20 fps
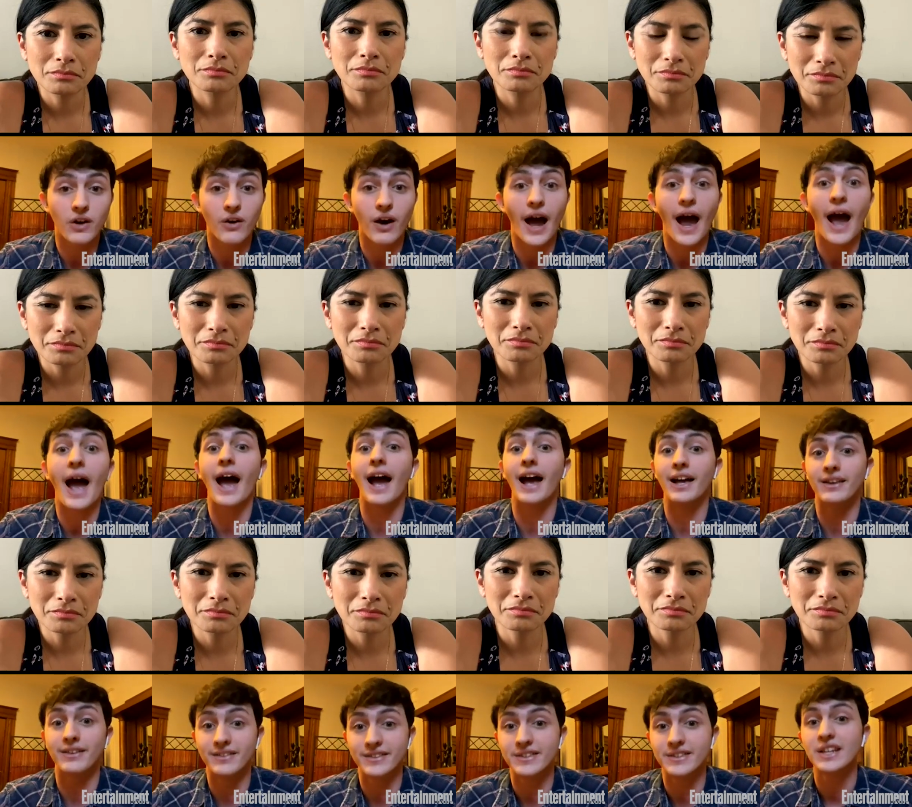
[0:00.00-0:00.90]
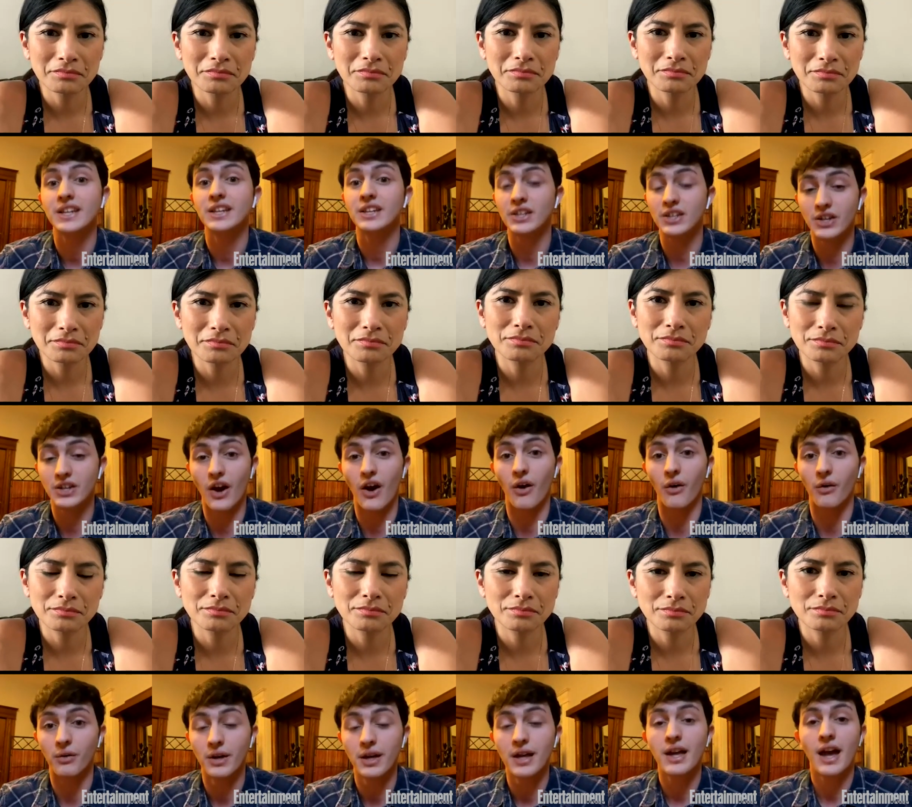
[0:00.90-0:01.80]
Speaker 1: feel as, you
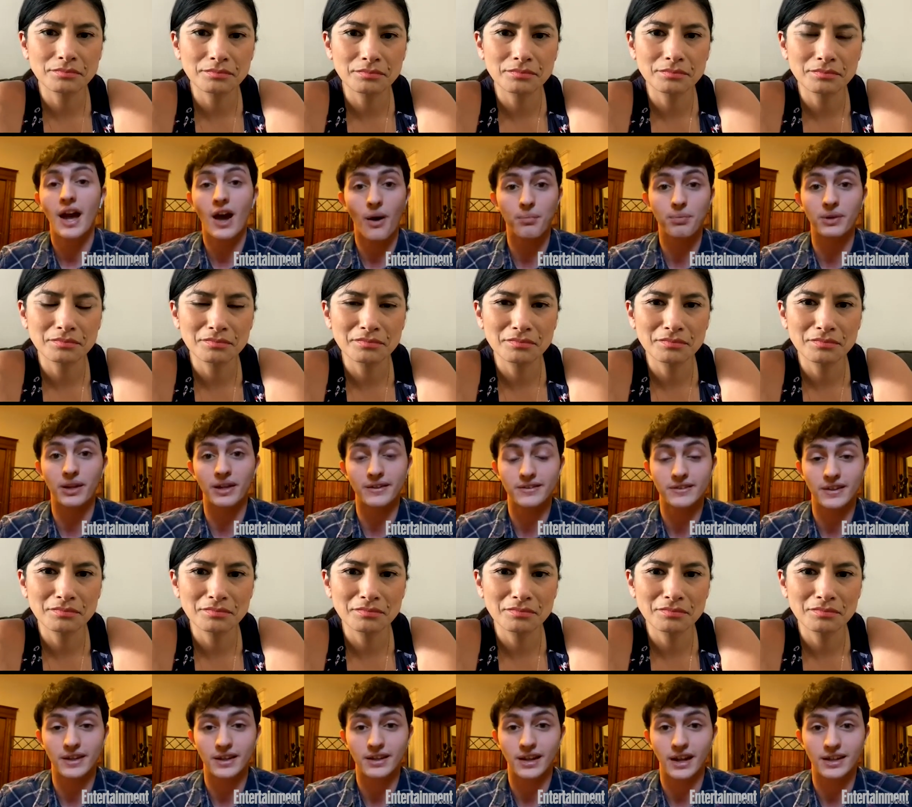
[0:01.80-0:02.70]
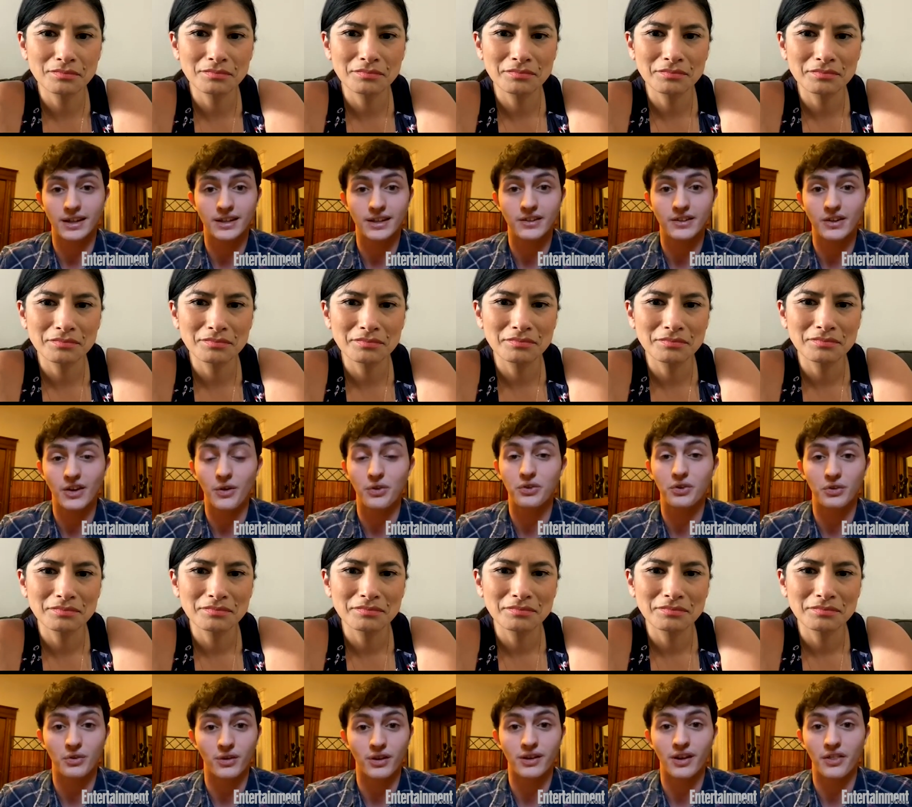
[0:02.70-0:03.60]
know, helpless. Like I need to go
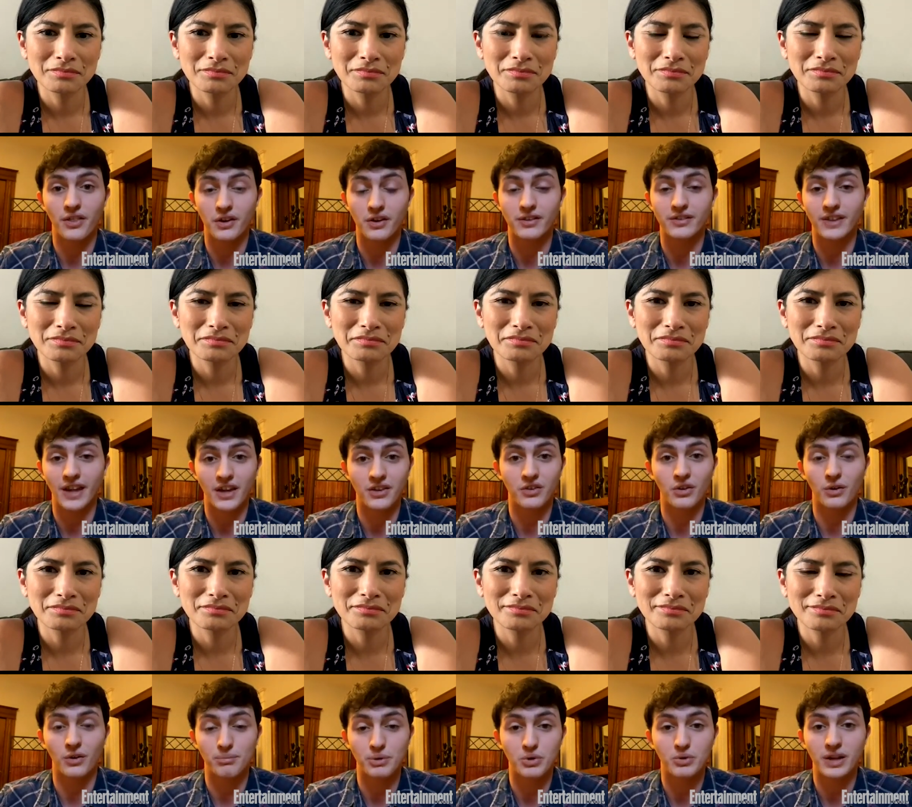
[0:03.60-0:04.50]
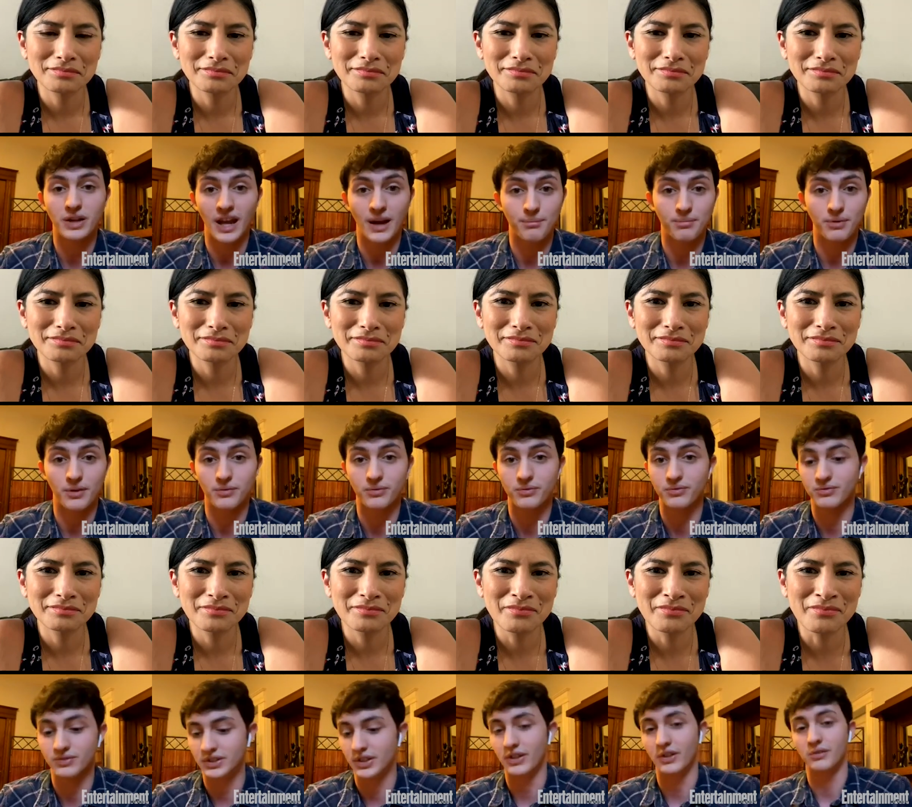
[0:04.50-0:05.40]
through another Daniel boot camp of,
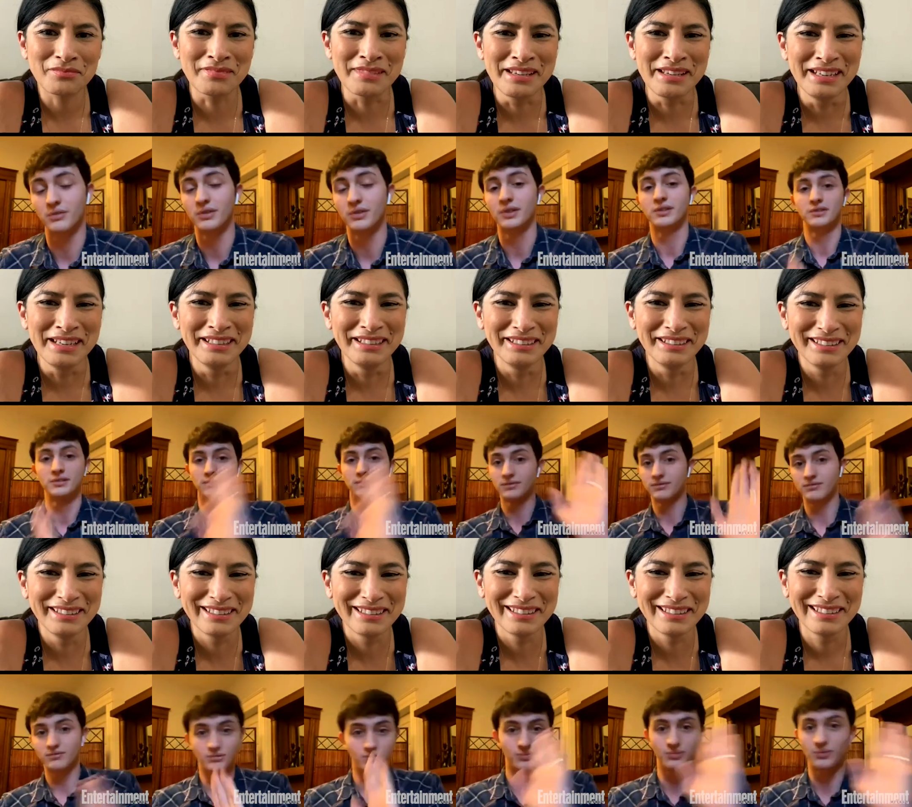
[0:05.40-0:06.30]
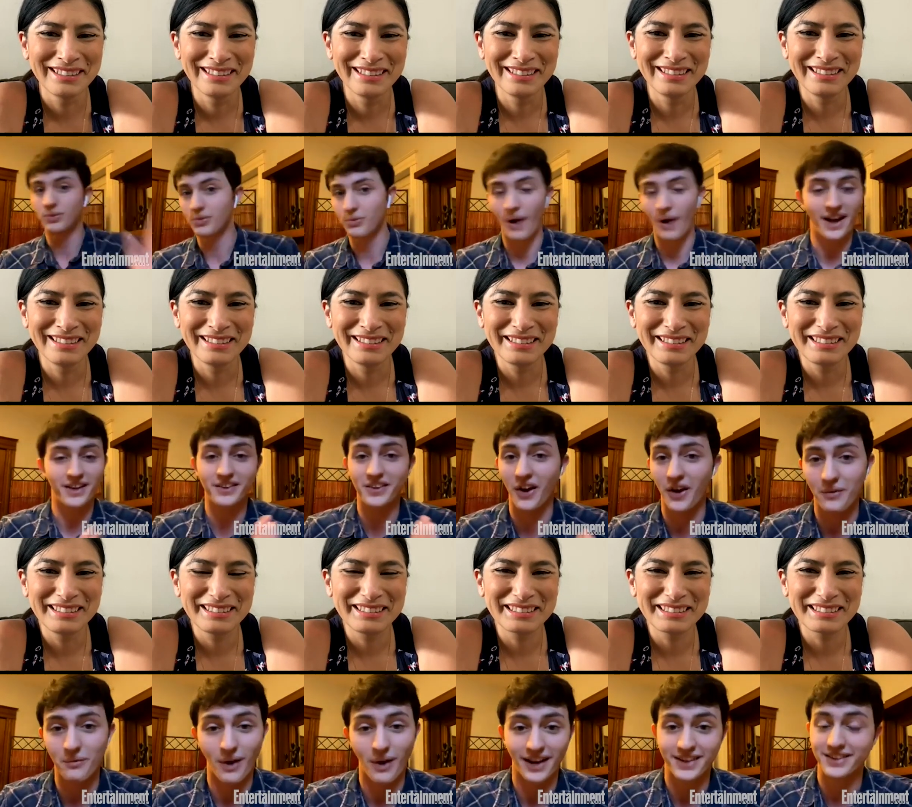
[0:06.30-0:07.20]
you know, wax
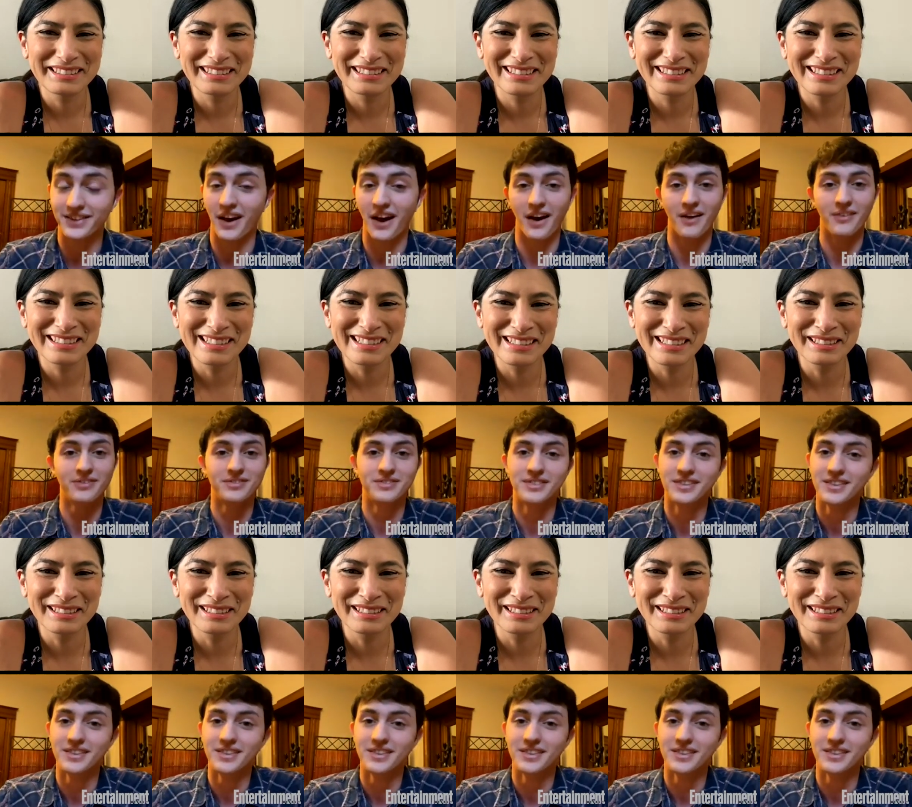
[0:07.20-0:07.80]
on, wax off.